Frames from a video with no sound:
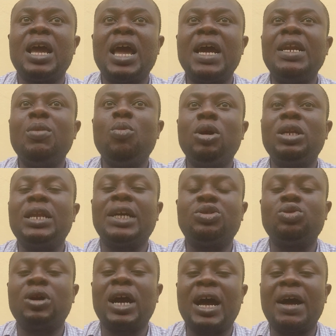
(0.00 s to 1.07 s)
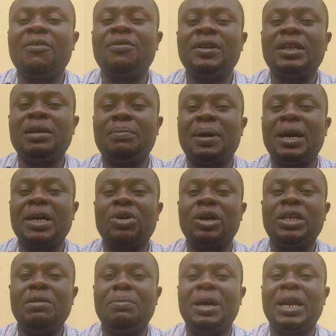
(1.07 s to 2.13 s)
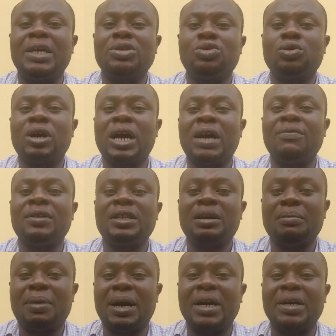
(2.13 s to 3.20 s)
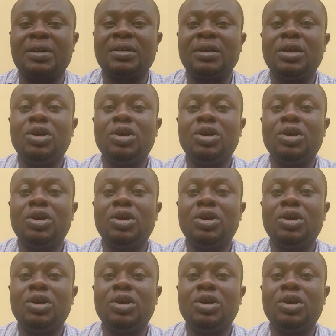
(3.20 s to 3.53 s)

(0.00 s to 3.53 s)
any money that you have in the bank or any balance you have in the bank